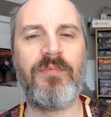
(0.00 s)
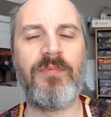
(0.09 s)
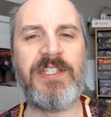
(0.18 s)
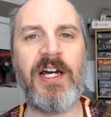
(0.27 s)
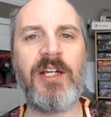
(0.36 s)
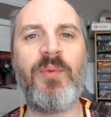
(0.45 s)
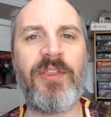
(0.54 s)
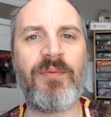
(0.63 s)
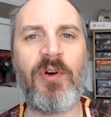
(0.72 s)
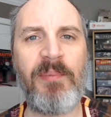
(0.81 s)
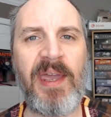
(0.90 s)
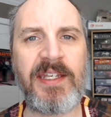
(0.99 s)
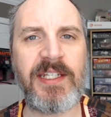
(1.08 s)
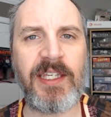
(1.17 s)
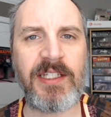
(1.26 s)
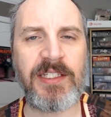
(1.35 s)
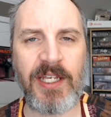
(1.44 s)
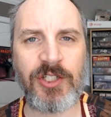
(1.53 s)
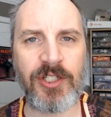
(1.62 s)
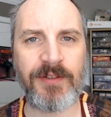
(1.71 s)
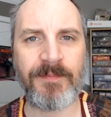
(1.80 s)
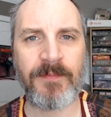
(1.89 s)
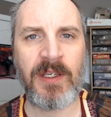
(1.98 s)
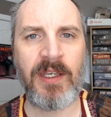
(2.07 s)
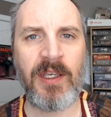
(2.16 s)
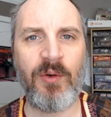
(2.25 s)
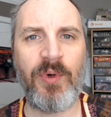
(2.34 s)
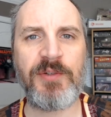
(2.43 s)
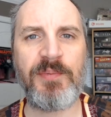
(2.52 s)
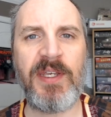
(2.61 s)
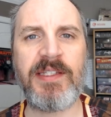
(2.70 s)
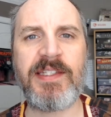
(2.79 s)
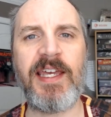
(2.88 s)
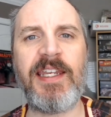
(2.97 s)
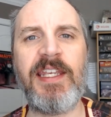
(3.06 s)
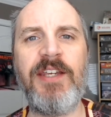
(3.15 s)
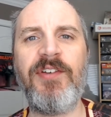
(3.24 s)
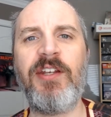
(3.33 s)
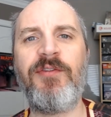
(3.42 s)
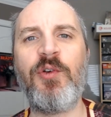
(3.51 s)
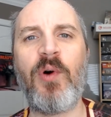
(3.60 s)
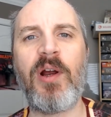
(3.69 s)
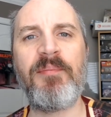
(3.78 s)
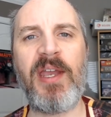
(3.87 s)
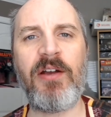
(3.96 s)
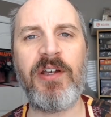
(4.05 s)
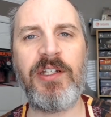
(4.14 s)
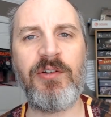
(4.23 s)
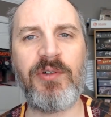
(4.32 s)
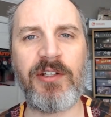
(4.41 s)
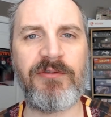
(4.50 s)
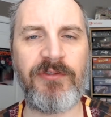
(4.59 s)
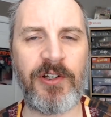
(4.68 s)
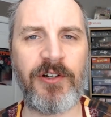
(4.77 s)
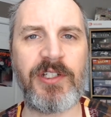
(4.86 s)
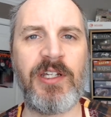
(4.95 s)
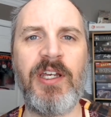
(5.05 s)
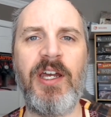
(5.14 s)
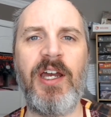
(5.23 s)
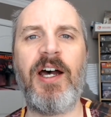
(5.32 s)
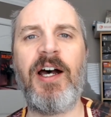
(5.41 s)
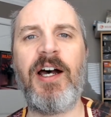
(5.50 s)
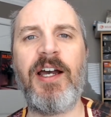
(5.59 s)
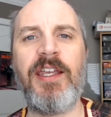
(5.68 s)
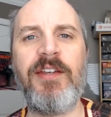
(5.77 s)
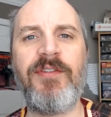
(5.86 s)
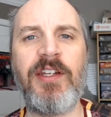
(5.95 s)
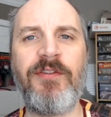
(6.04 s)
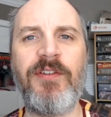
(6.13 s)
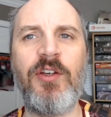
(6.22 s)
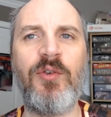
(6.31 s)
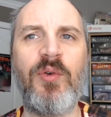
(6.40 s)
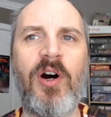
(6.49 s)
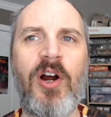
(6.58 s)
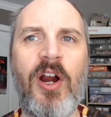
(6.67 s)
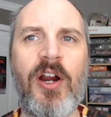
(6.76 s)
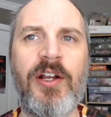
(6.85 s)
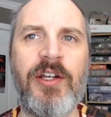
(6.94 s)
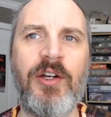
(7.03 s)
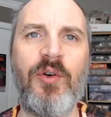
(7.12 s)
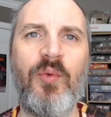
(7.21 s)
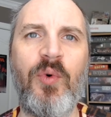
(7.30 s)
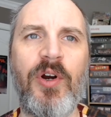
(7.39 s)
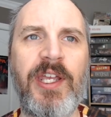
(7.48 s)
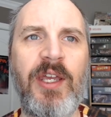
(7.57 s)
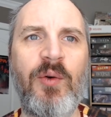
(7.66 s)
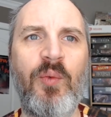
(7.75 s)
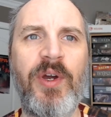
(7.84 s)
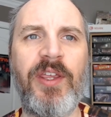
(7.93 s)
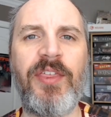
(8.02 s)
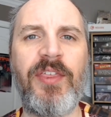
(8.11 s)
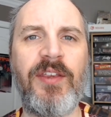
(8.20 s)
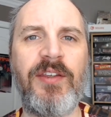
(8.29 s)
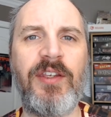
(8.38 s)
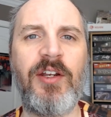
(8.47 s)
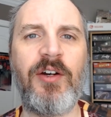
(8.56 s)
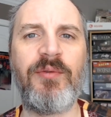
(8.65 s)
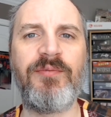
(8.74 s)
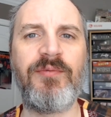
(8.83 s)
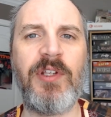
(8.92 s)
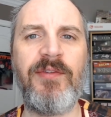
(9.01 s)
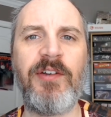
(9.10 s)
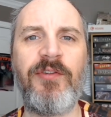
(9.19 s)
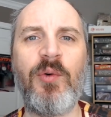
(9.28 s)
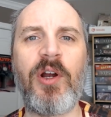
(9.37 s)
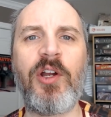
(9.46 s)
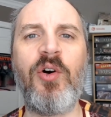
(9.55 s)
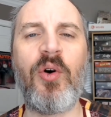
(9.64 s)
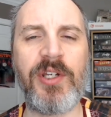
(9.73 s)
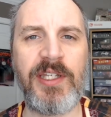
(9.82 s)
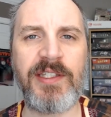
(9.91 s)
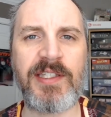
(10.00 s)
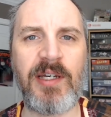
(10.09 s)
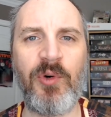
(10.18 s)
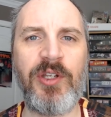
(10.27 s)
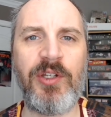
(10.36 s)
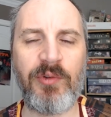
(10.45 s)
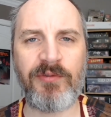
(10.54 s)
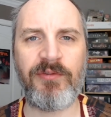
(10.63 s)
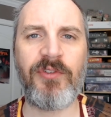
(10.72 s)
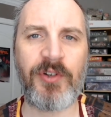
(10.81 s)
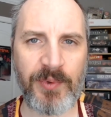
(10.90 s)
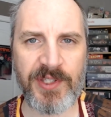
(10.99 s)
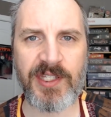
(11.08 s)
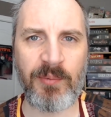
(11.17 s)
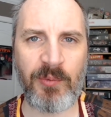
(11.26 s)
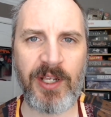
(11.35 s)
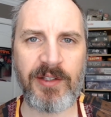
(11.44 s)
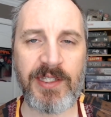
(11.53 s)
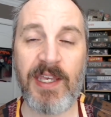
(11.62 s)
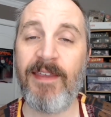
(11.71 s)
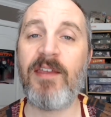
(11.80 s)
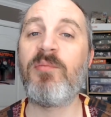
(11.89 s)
done with romantic intention, which means that even if you are married, you can flirt. Even if you are working with, even if you are courting someone, you can flirt with someone else. That